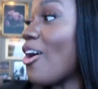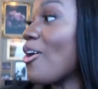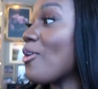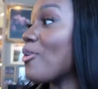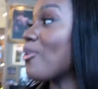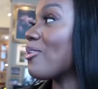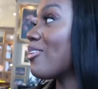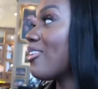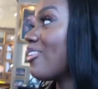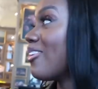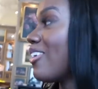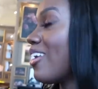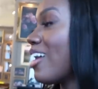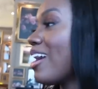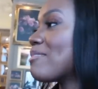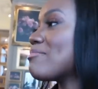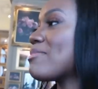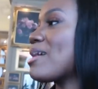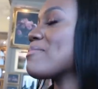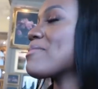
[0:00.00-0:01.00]
Oh, maybe
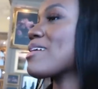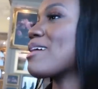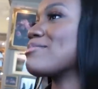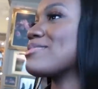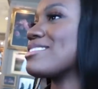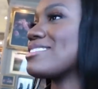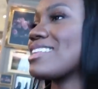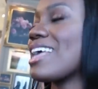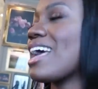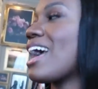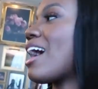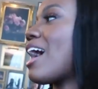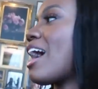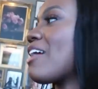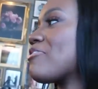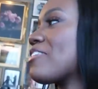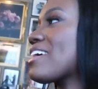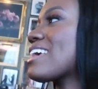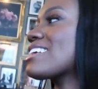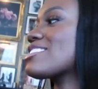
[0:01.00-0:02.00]
I'm just, I
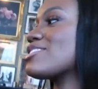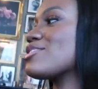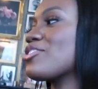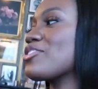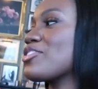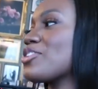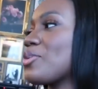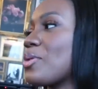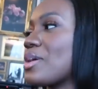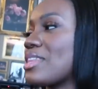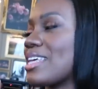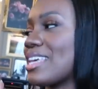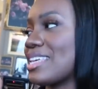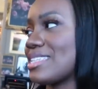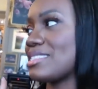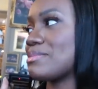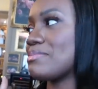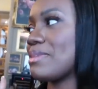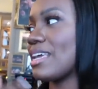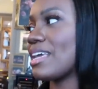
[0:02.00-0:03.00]
think it's not you. I think
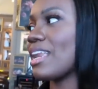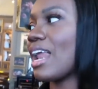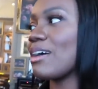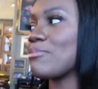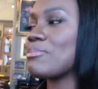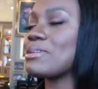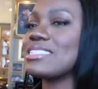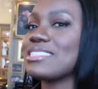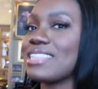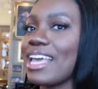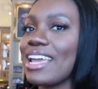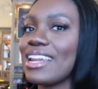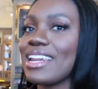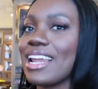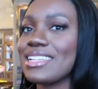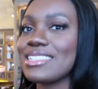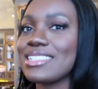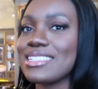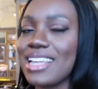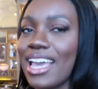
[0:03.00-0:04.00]
it's me. I've been saying I'm
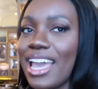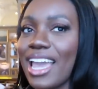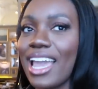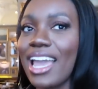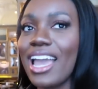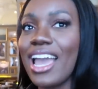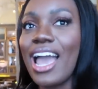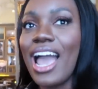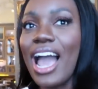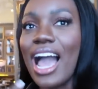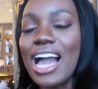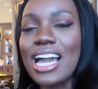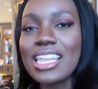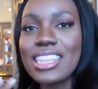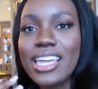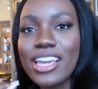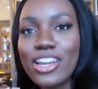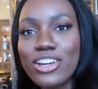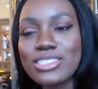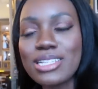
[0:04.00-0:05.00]
that done, today. I'm done, I'm done. I
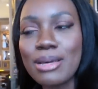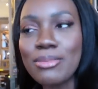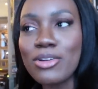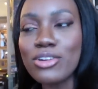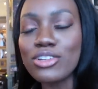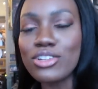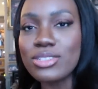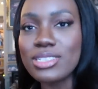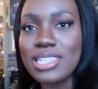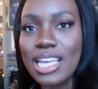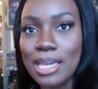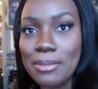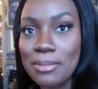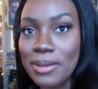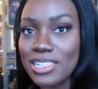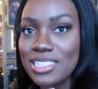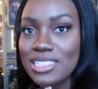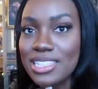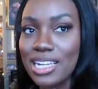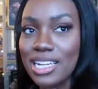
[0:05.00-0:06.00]
think because I'm not used to taking pictures